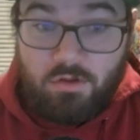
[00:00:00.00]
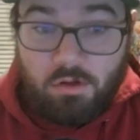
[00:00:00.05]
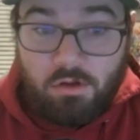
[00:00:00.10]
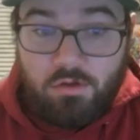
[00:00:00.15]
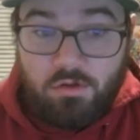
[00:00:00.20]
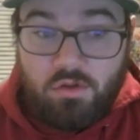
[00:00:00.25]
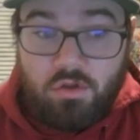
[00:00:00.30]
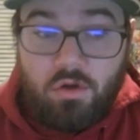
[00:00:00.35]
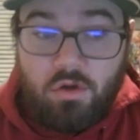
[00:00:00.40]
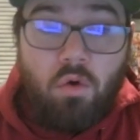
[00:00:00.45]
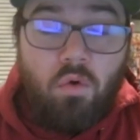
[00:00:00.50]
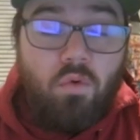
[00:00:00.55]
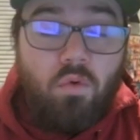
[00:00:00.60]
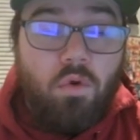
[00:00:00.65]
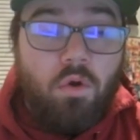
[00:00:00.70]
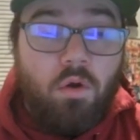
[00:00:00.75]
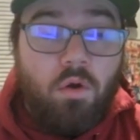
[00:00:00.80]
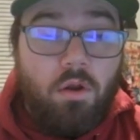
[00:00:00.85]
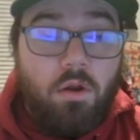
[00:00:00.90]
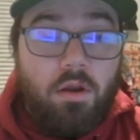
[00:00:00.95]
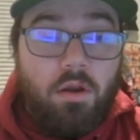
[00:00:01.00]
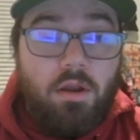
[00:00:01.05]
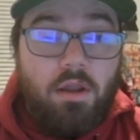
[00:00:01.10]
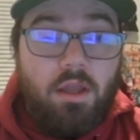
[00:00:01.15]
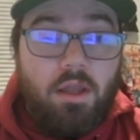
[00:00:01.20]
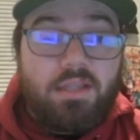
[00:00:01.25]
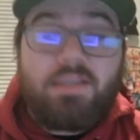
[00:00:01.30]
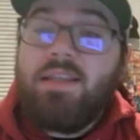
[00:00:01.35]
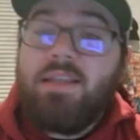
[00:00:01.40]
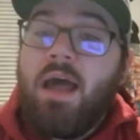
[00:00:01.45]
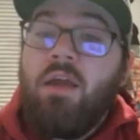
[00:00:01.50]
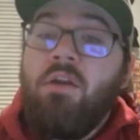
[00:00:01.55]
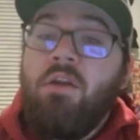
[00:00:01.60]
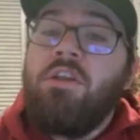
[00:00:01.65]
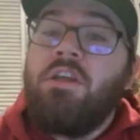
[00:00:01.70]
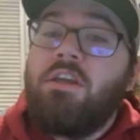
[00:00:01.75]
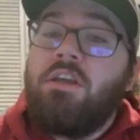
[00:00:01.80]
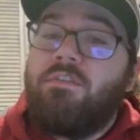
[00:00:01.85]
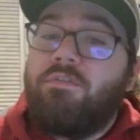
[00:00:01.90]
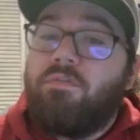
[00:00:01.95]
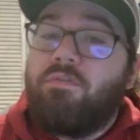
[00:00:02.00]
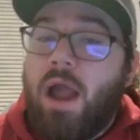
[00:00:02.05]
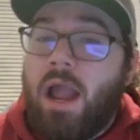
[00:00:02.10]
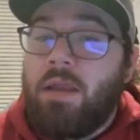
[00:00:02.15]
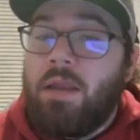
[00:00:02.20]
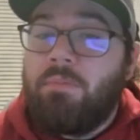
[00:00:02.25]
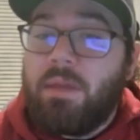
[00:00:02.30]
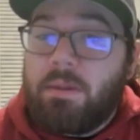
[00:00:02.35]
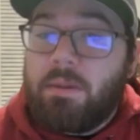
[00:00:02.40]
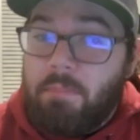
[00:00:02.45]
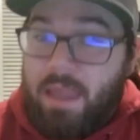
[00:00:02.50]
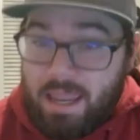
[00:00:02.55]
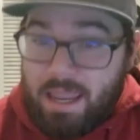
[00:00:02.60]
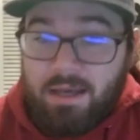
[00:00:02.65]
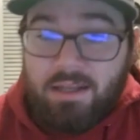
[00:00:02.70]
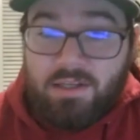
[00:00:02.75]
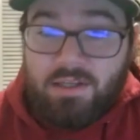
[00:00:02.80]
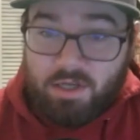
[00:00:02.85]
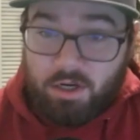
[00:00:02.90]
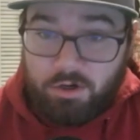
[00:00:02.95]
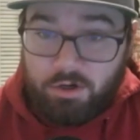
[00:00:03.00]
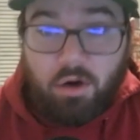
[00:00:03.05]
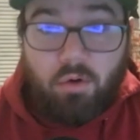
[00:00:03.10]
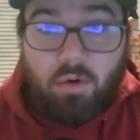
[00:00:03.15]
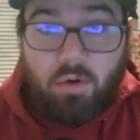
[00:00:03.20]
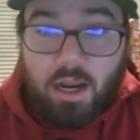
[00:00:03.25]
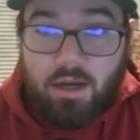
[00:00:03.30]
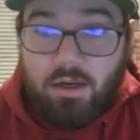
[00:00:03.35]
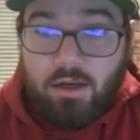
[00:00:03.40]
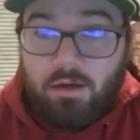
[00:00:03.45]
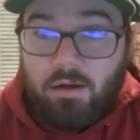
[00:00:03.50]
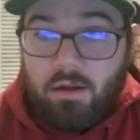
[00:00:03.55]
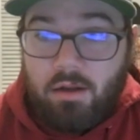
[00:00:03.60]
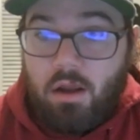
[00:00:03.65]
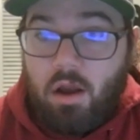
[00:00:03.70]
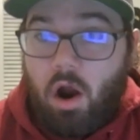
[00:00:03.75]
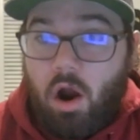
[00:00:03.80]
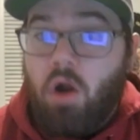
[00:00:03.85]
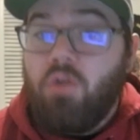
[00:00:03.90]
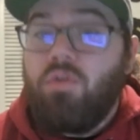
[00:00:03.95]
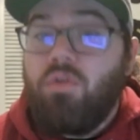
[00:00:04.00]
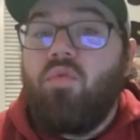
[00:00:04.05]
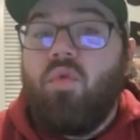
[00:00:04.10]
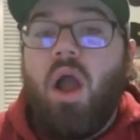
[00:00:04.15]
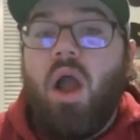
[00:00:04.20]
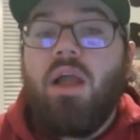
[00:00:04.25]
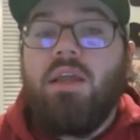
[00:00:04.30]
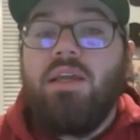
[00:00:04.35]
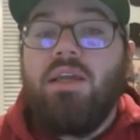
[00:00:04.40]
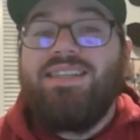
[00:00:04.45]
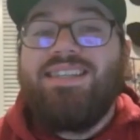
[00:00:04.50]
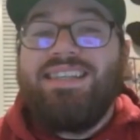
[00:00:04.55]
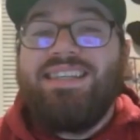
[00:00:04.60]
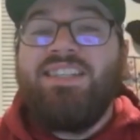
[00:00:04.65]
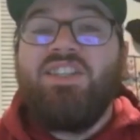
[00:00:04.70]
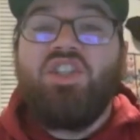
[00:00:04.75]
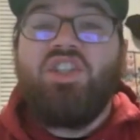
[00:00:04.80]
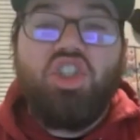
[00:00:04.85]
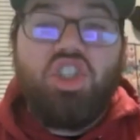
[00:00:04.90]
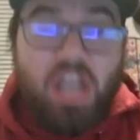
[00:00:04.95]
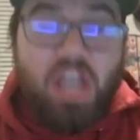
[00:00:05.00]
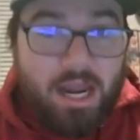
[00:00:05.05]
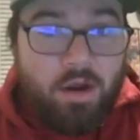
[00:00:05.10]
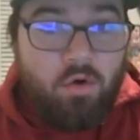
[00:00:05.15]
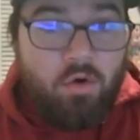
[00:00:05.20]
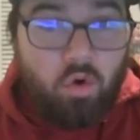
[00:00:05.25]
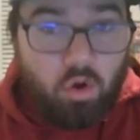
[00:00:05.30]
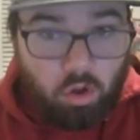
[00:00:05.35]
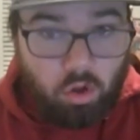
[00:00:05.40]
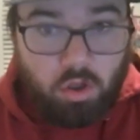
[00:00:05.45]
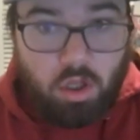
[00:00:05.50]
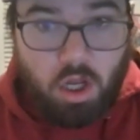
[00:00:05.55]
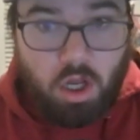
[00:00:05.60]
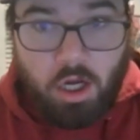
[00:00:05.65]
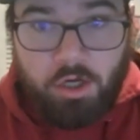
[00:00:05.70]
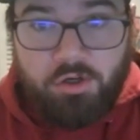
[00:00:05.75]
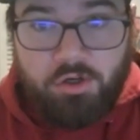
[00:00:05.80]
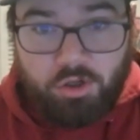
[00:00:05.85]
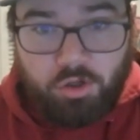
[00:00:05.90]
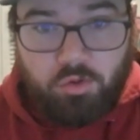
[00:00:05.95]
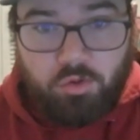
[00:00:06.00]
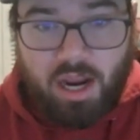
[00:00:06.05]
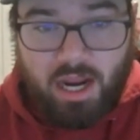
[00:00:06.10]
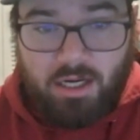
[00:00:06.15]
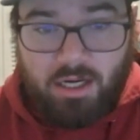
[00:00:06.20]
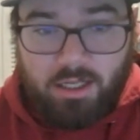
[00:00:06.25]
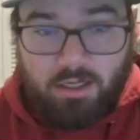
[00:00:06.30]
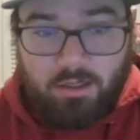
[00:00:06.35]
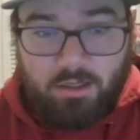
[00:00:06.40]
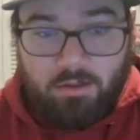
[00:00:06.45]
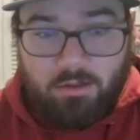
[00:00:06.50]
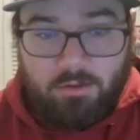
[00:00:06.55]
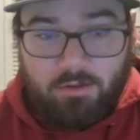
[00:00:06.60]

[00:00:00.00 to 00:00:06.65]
So it's not only if Ryan McMahon is underrated, are the Rockies in general underrated?